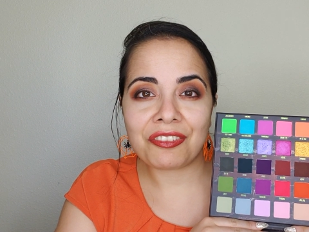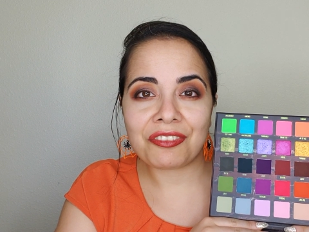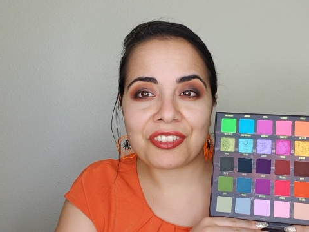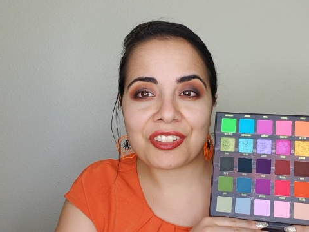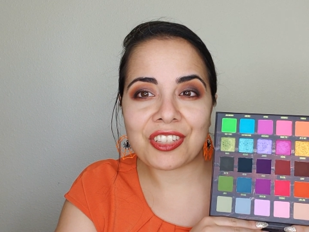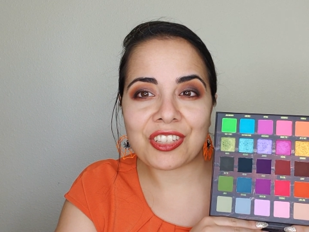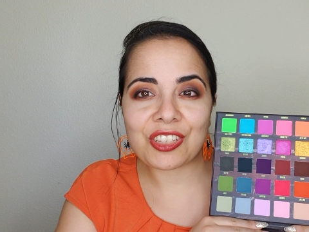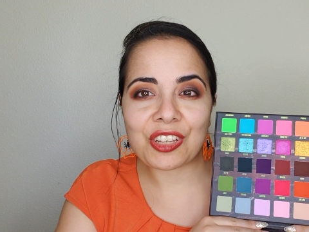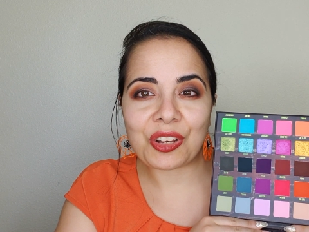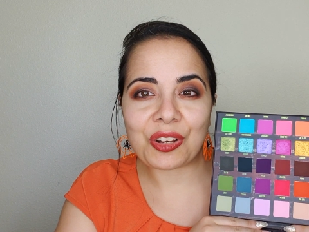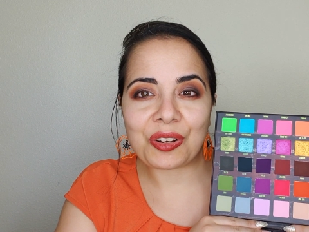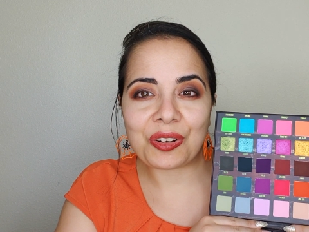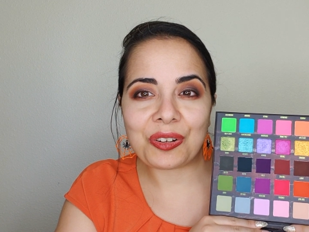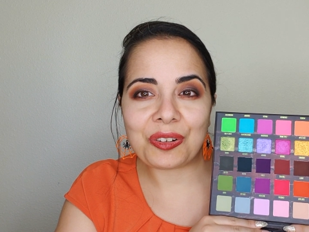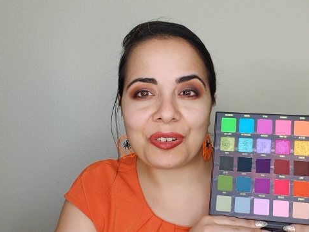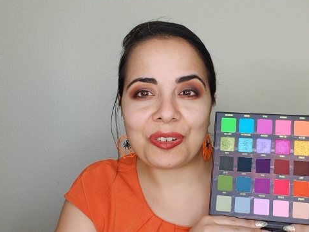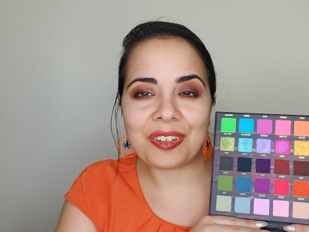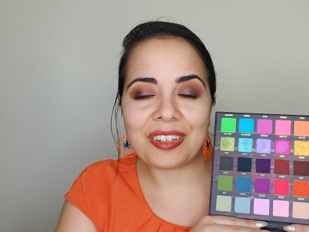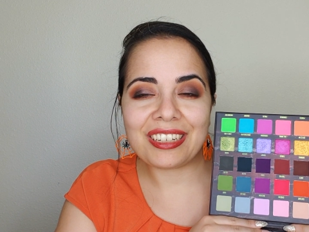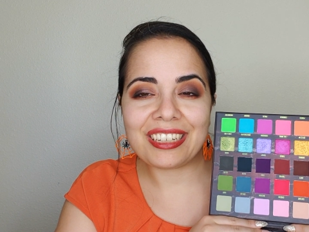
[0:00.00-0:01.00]

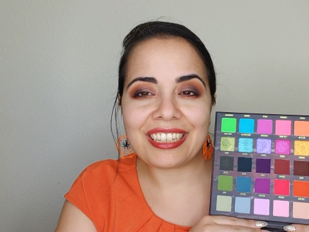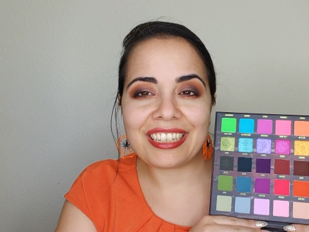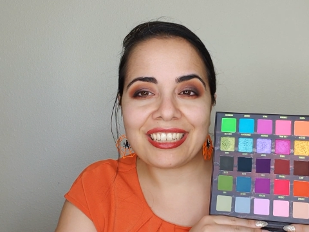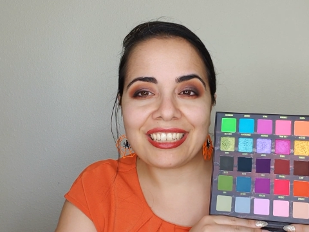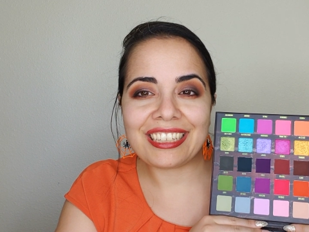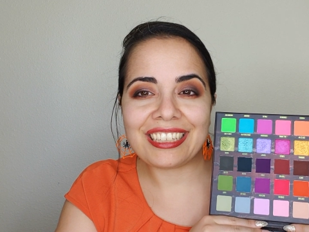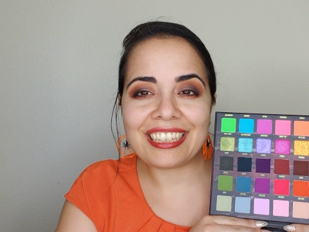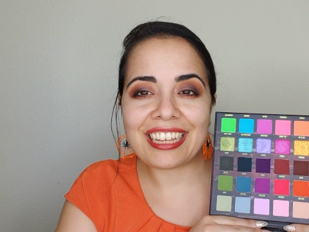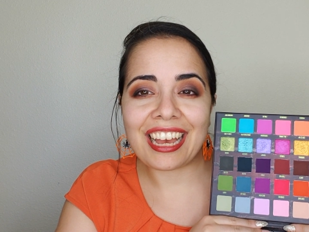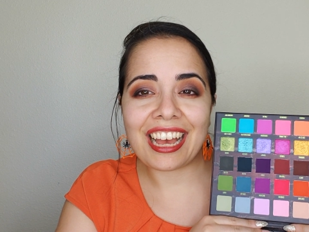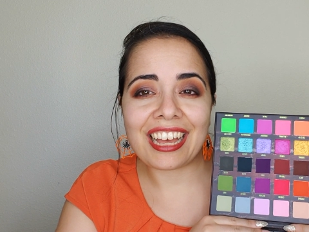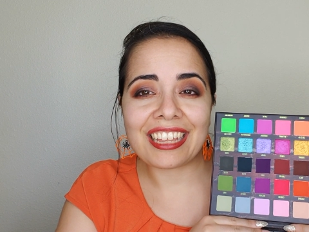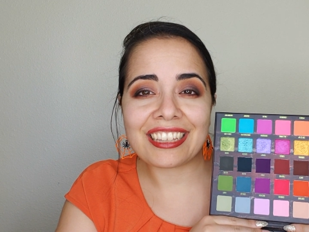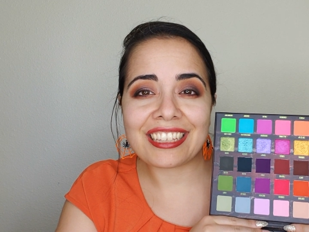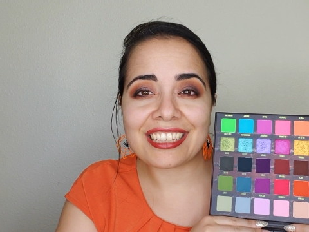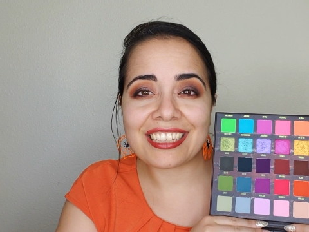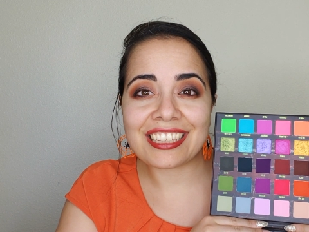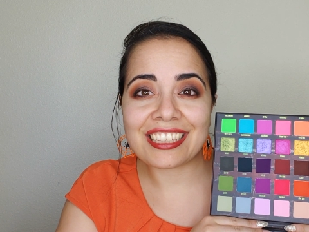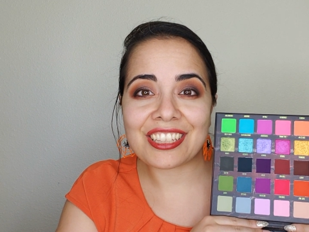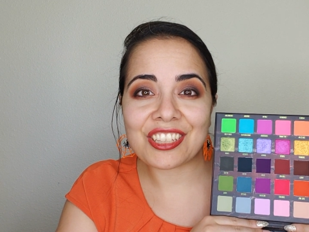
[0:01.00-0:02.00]
So yeah,
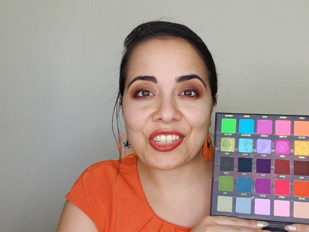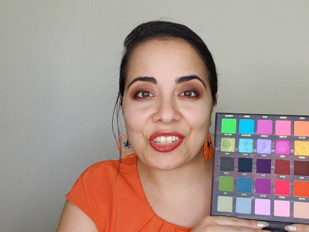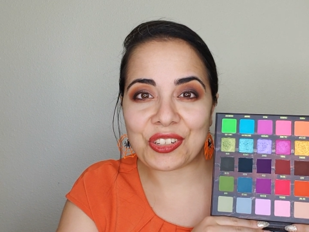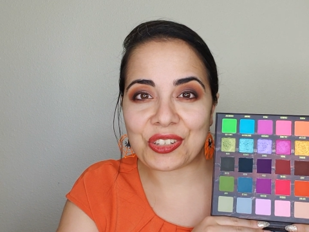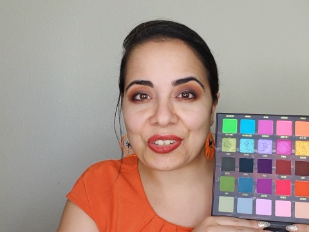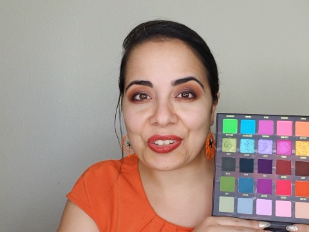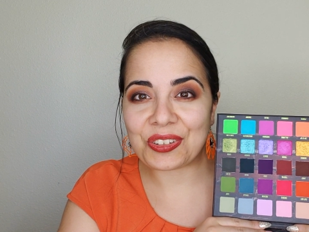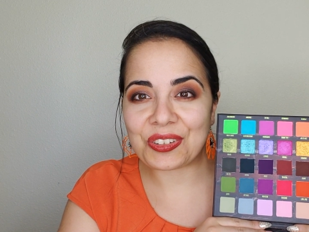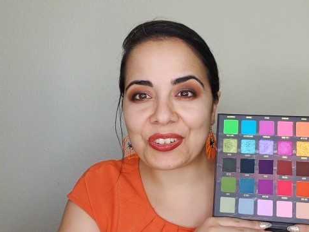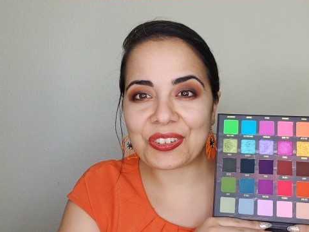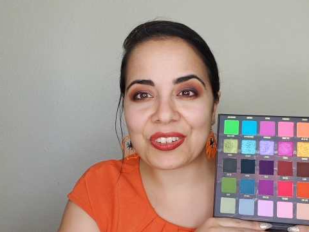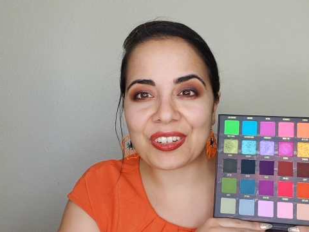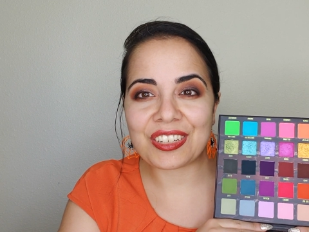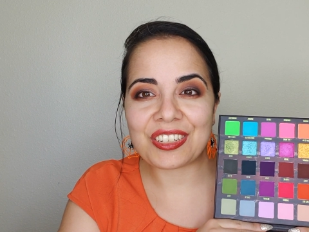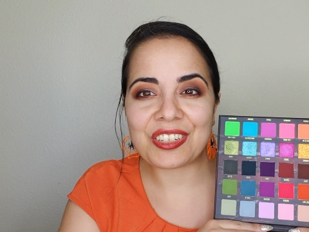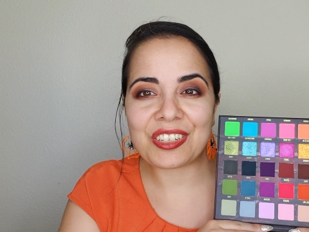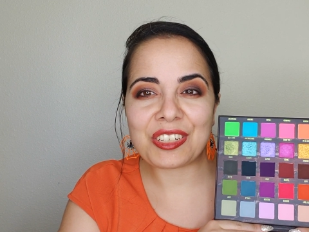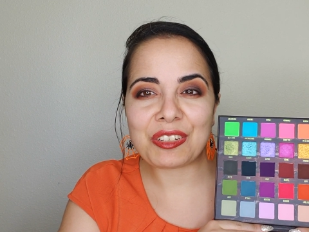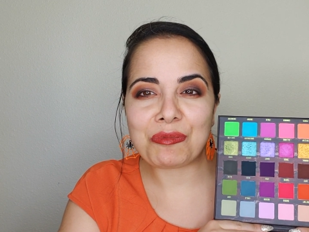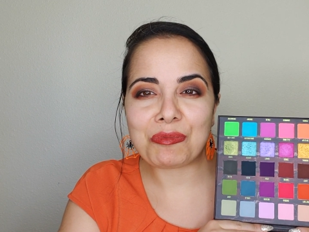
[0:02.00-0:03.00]
this is such a
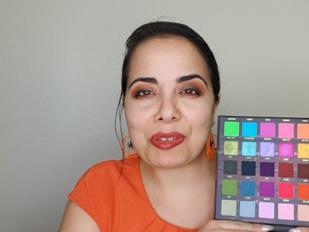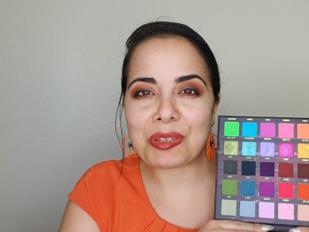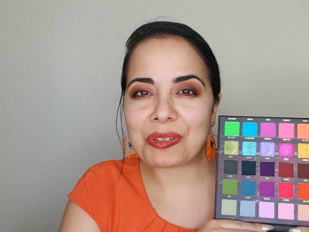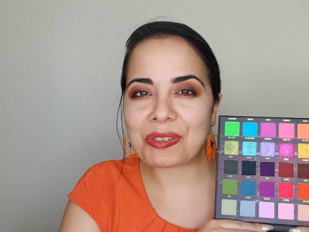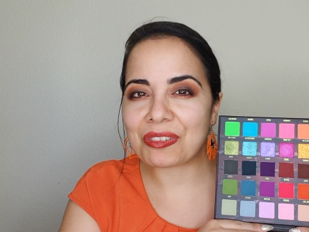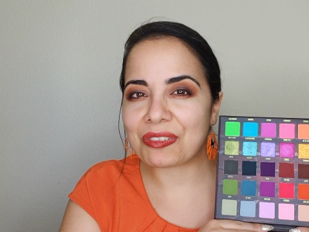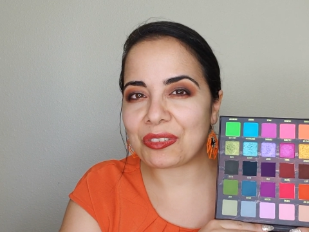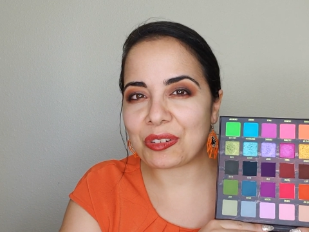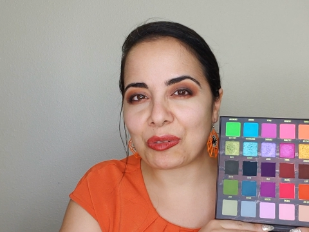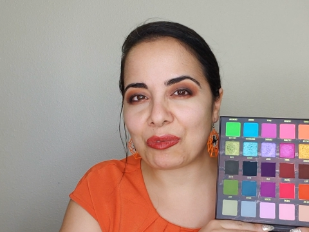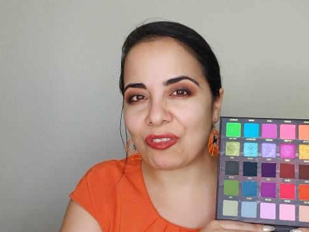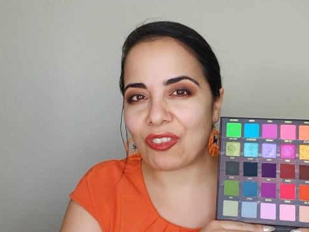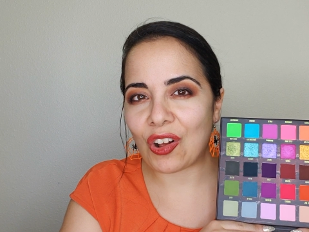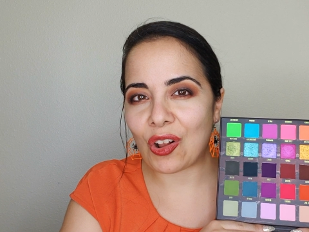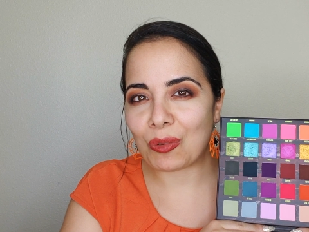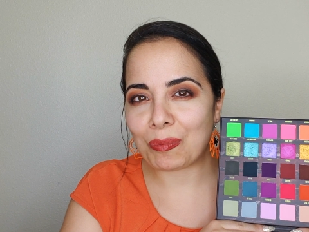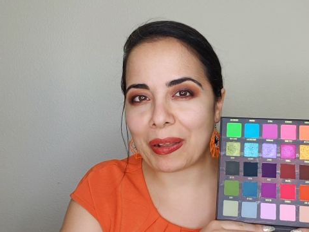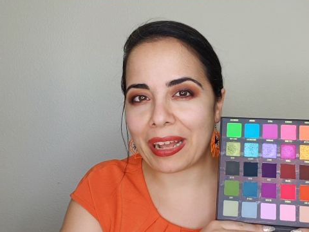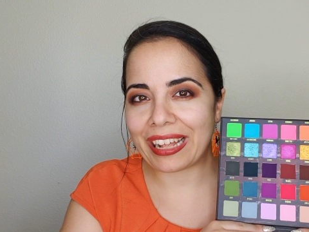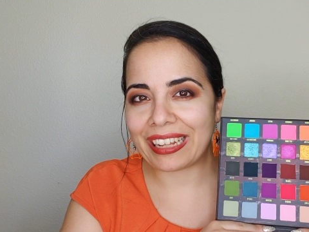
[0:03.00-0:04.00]
grungy, beautiful
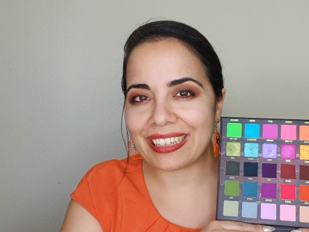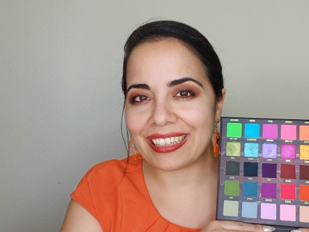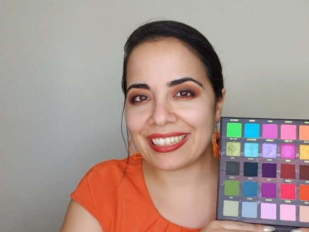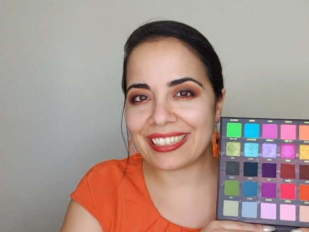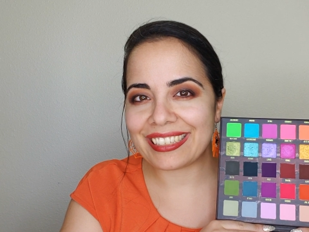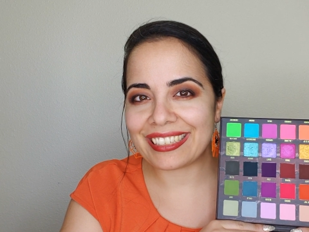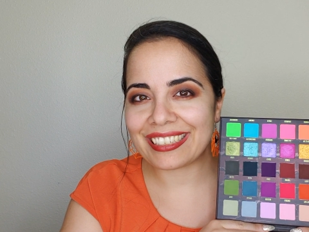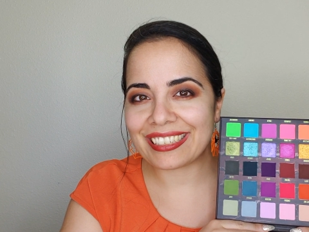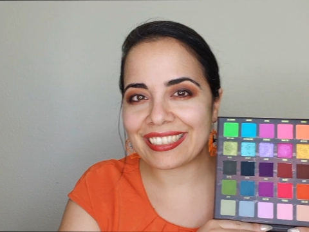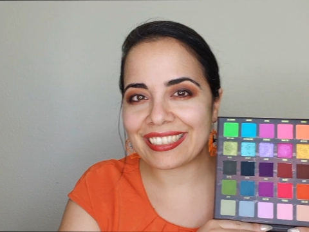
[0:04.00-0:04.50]
fall palette.